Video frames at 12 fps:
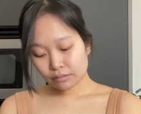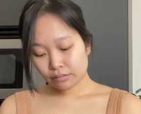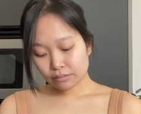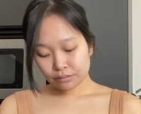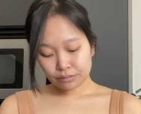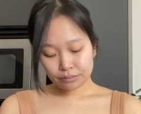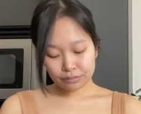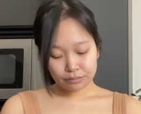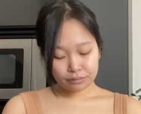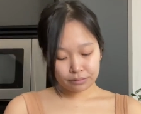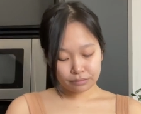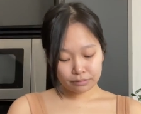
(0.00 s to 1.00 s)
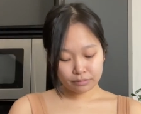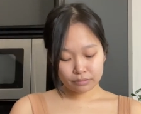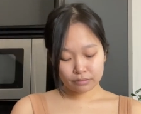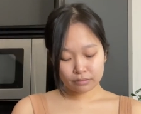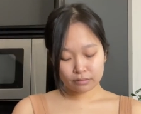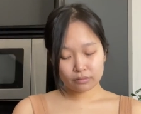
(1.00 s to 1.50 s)

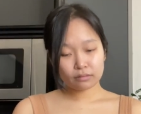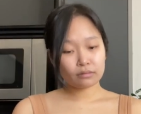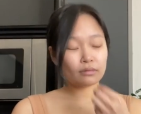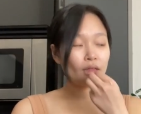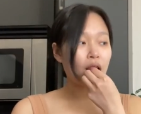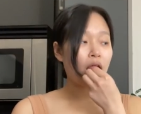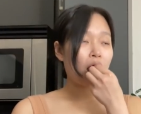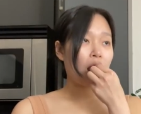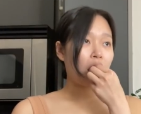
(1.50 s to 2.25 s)
[no speech]